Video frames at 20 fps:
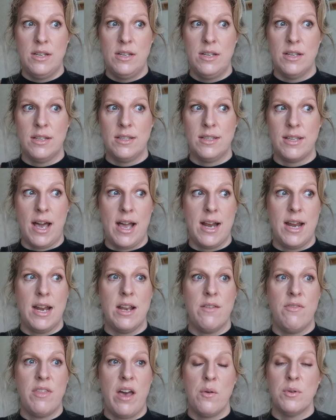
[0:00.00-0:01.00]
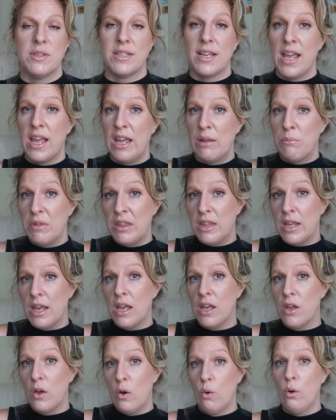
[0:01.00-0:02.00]
deciding if that was a him
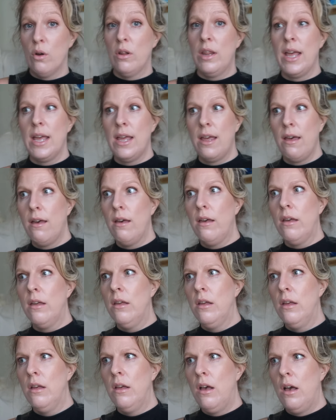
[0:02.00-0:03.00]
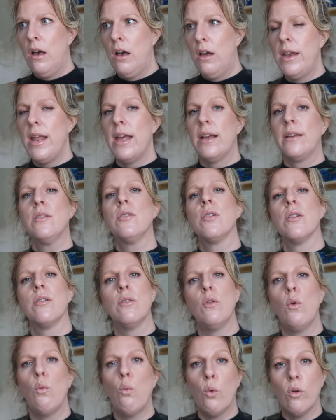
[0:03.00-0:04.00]
thing or like a an
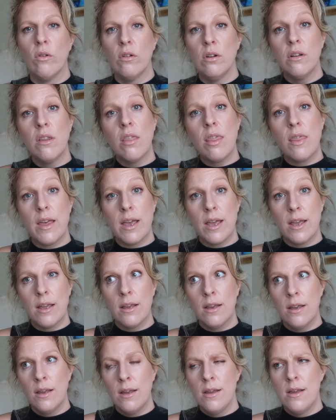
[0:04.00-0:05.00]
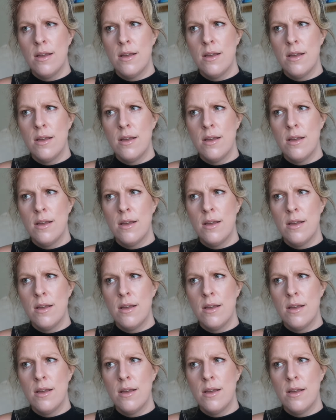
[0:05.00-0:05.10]
external world thing.